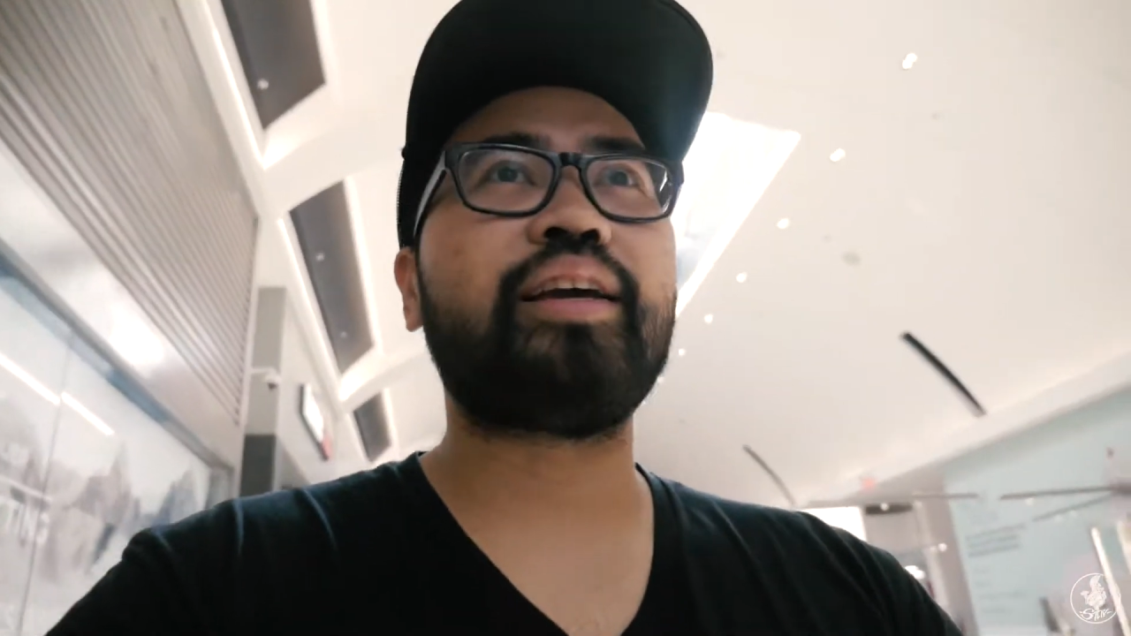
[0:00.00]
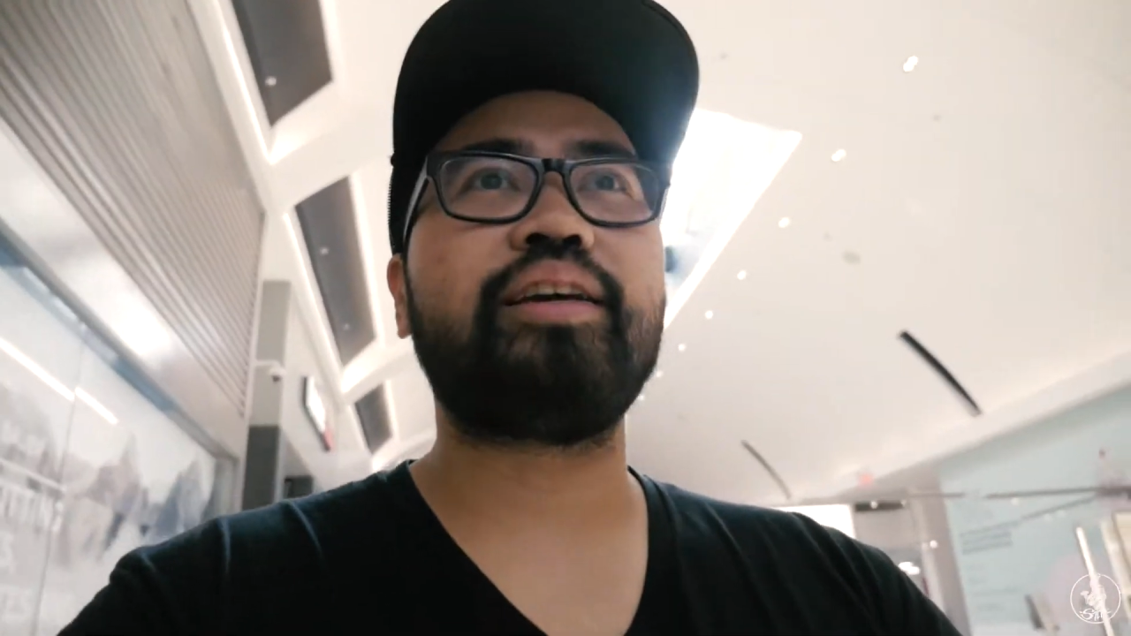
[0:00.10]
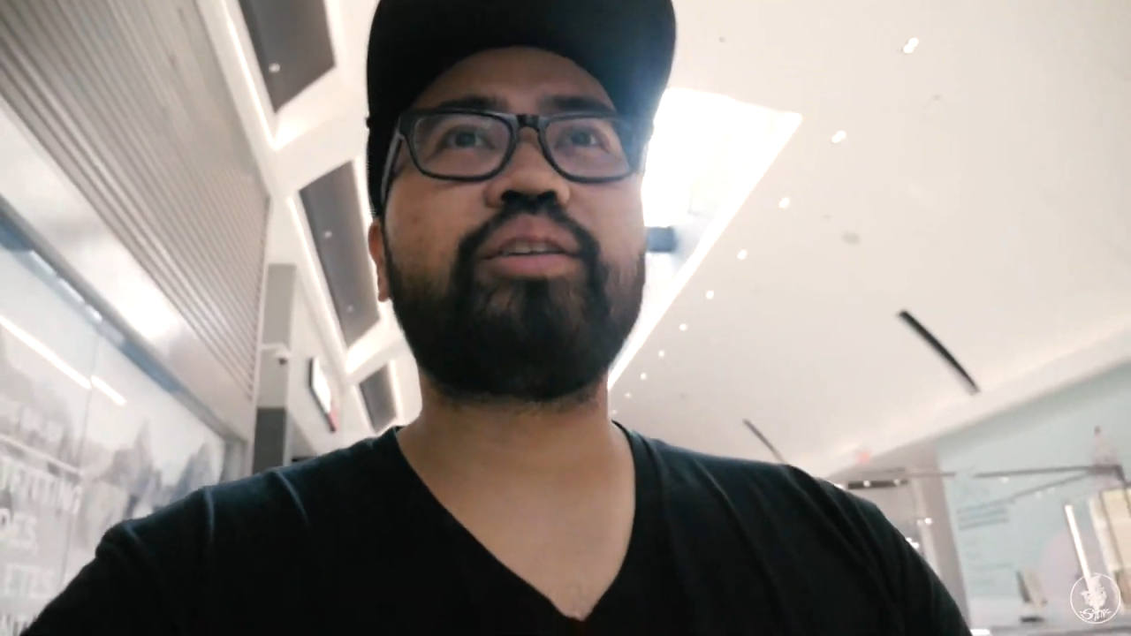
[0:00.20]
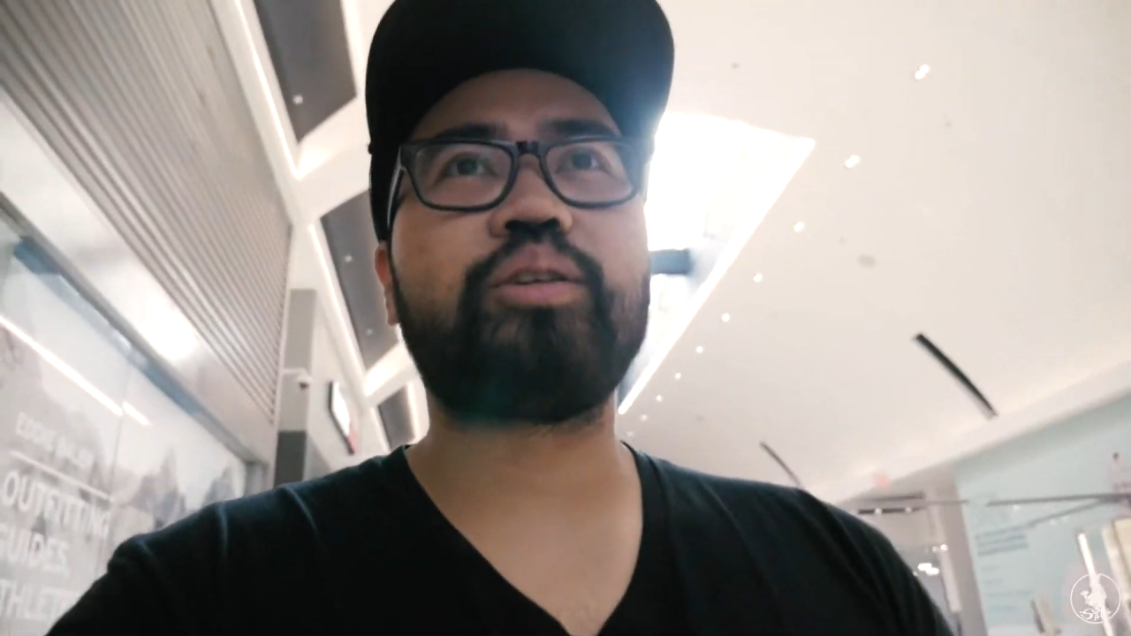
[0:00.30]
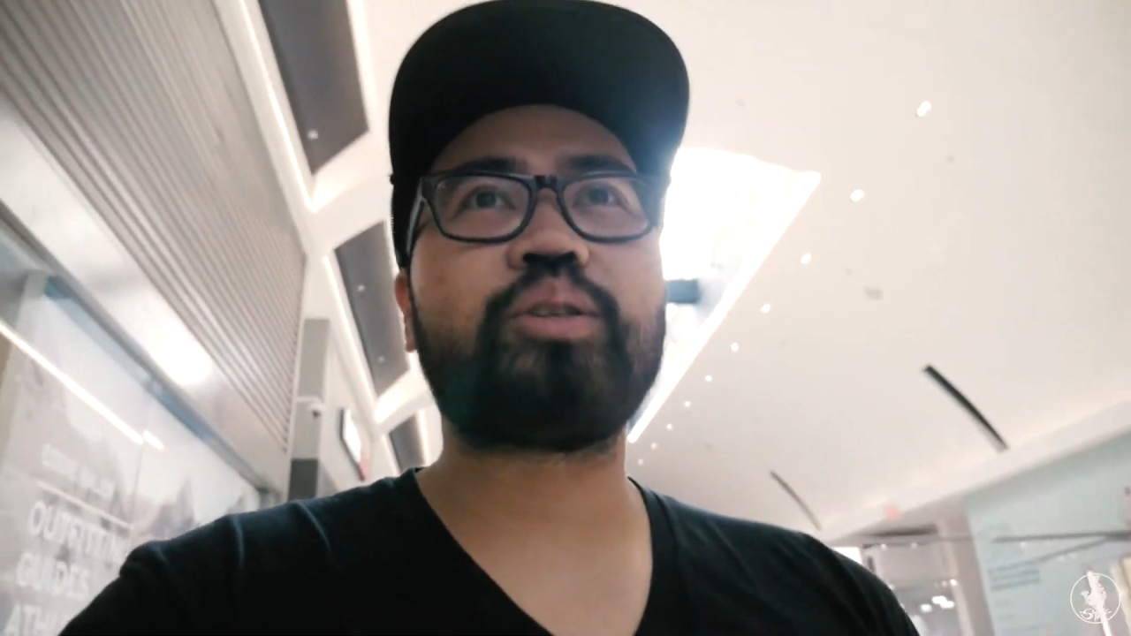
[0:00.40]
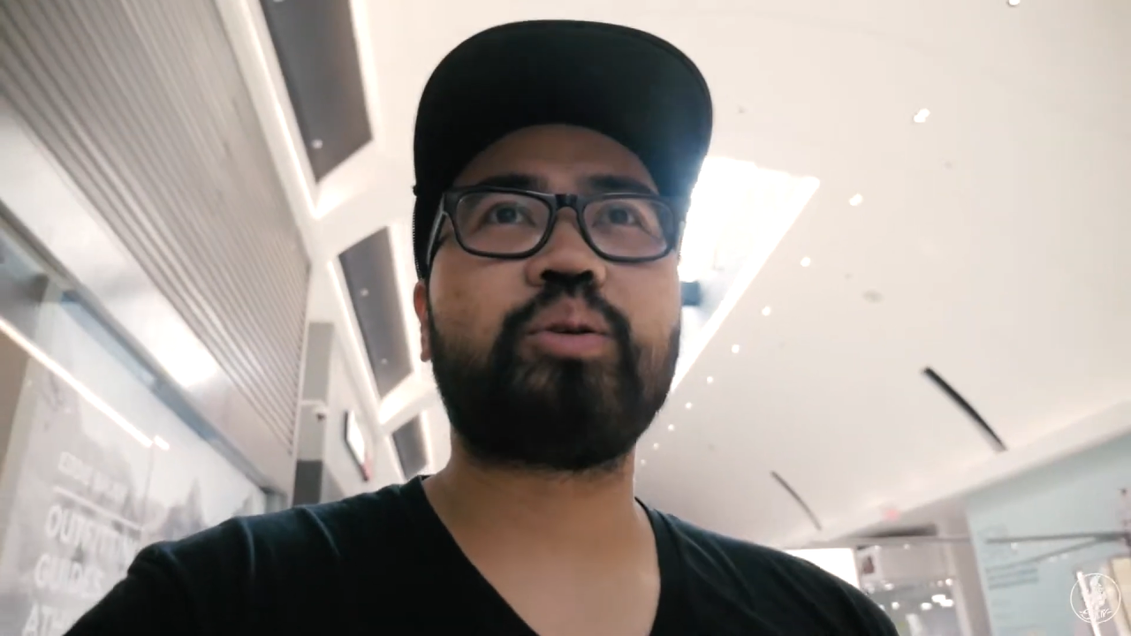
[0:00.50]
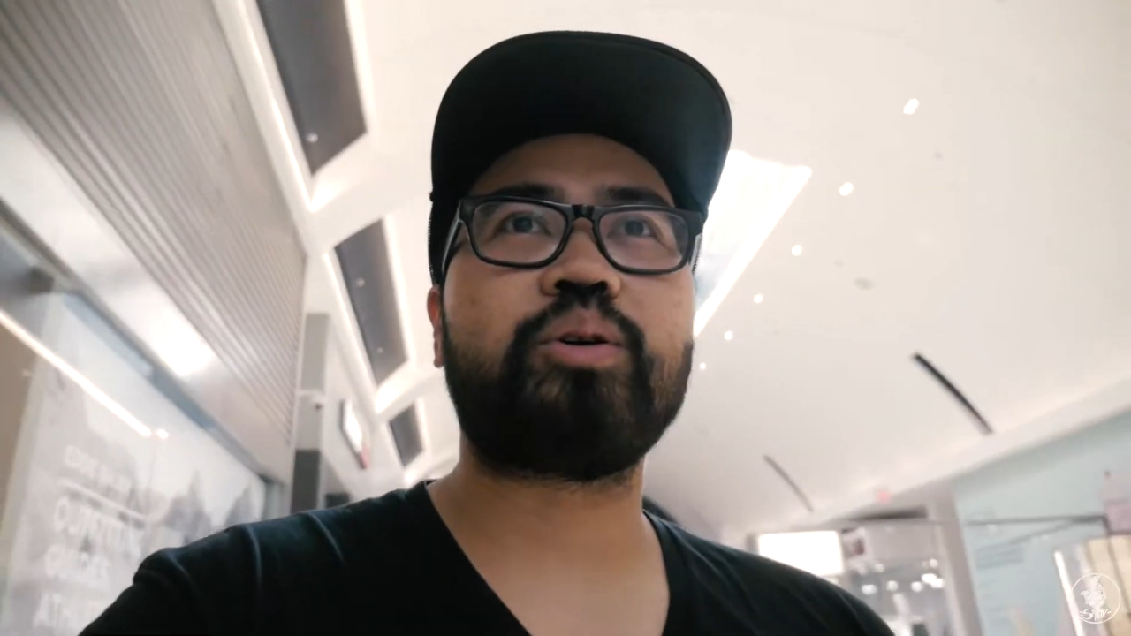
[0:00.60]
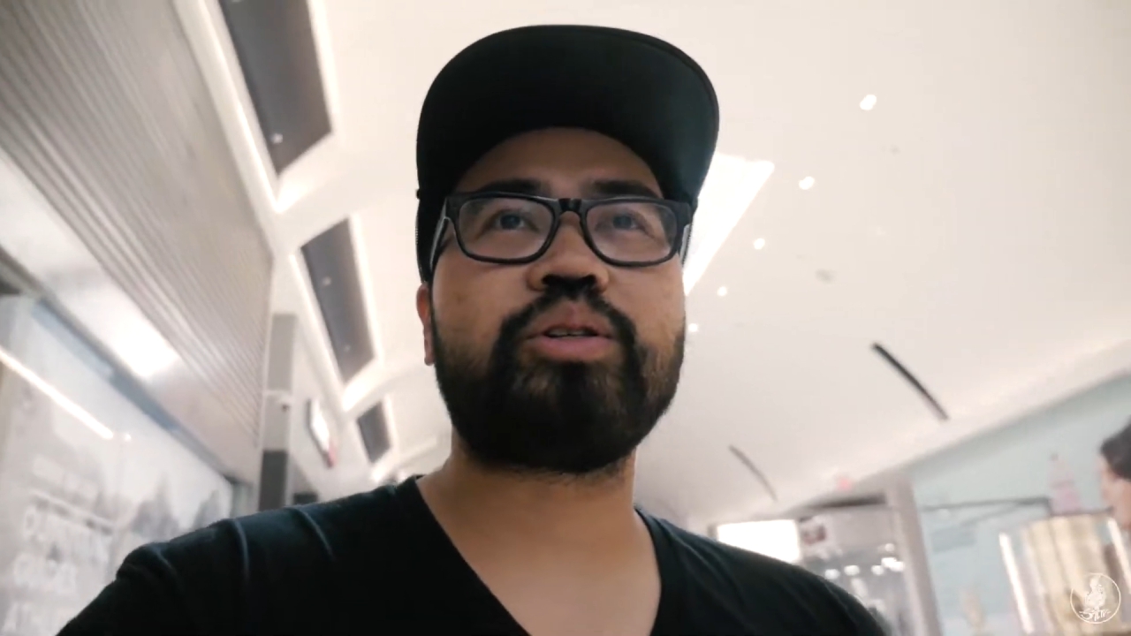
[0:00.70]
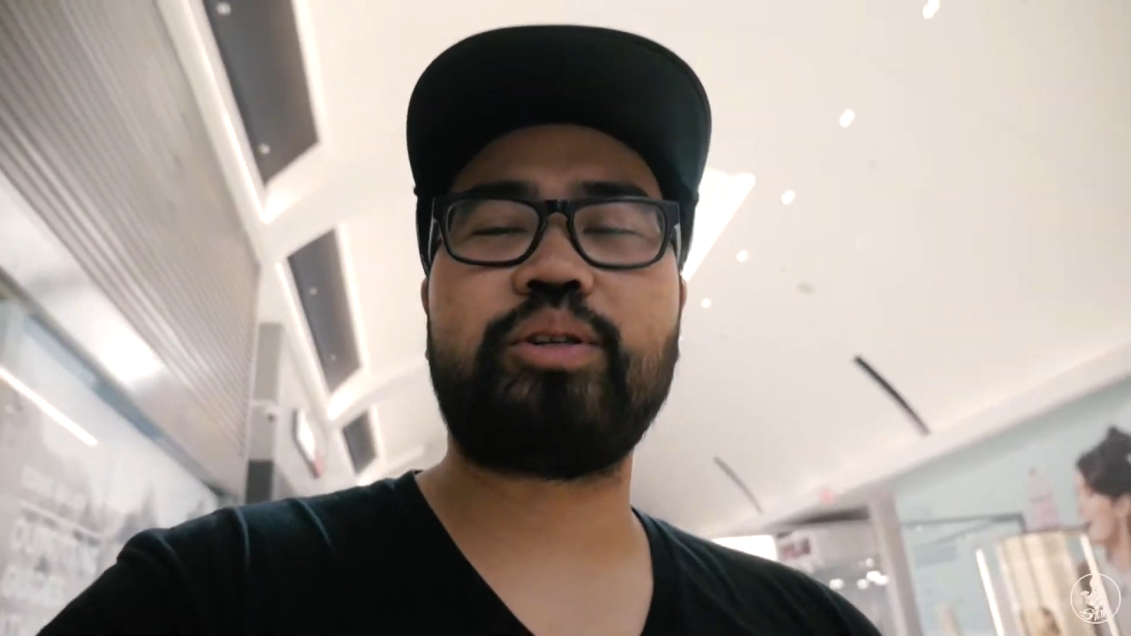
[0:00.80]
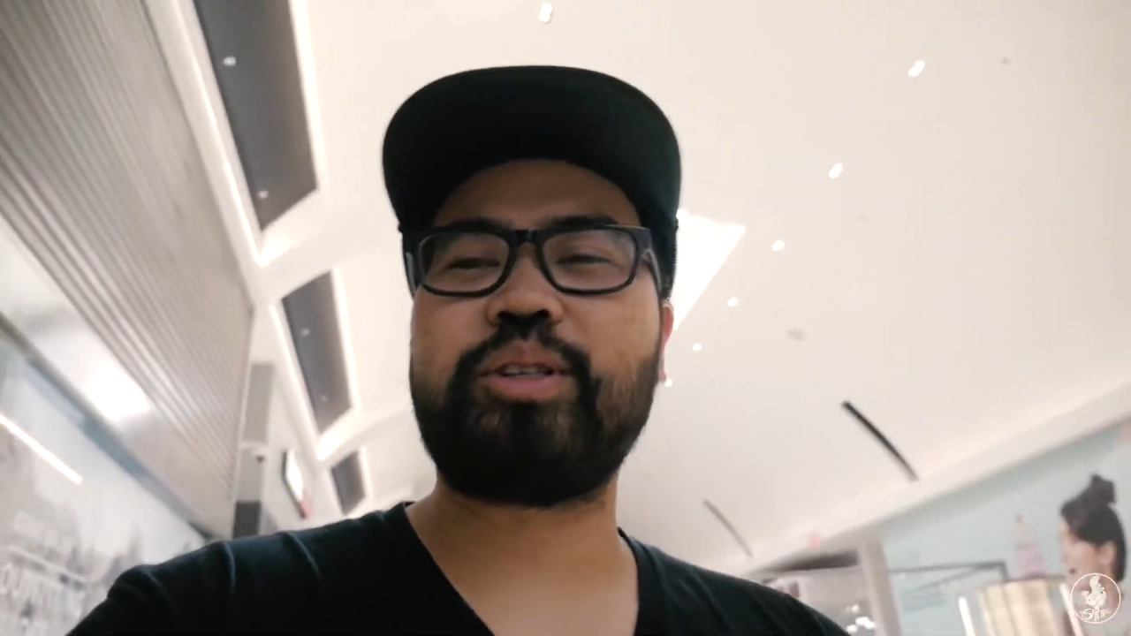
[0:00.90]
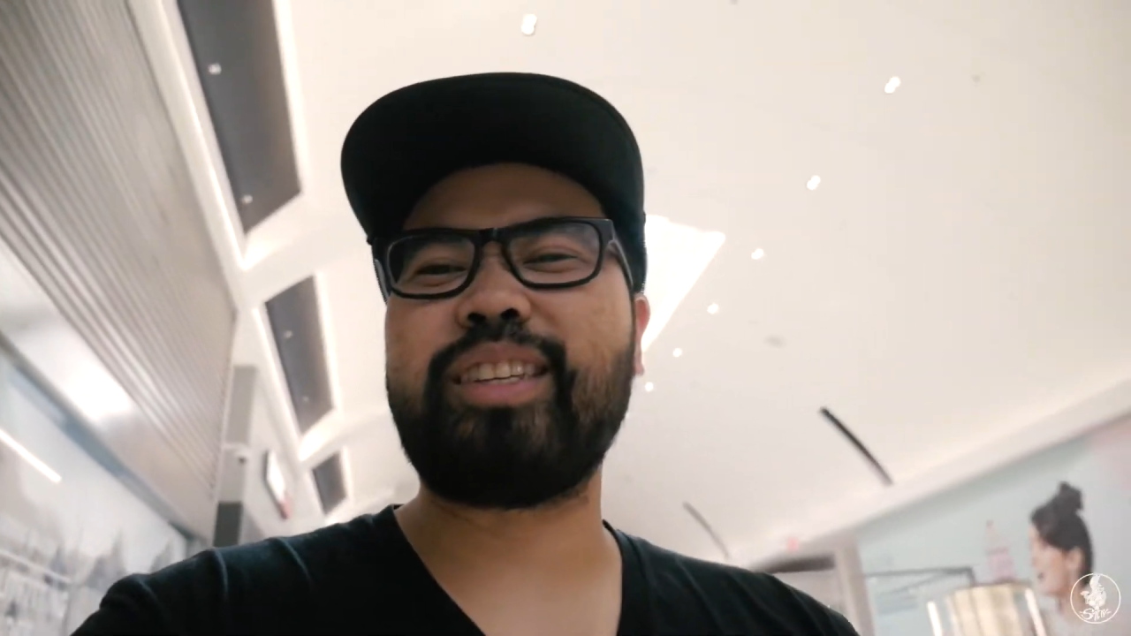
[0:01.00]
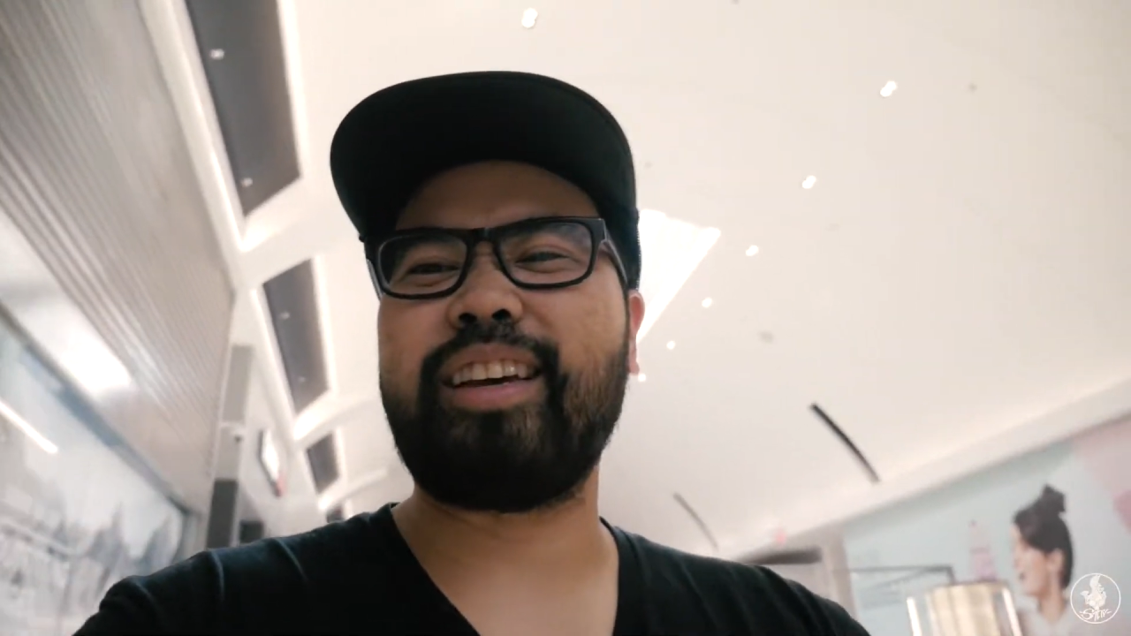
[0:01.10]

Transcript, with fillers: any other stores, you're just